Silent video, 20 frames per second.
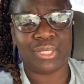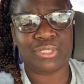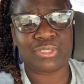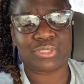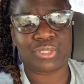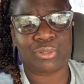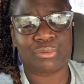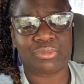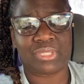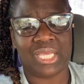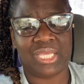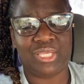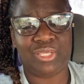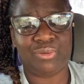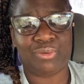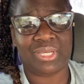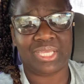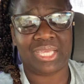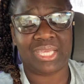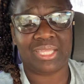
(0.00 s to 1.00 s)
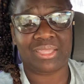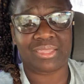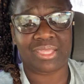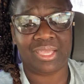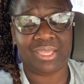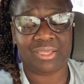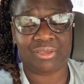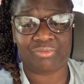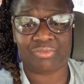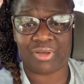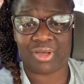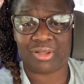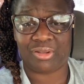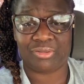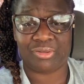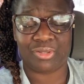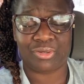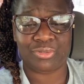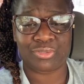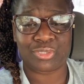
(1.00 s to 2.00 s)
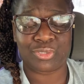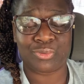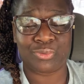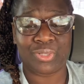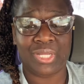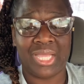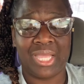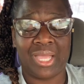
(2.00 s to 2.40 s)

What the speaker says: And so thank you again. Thank you for all of those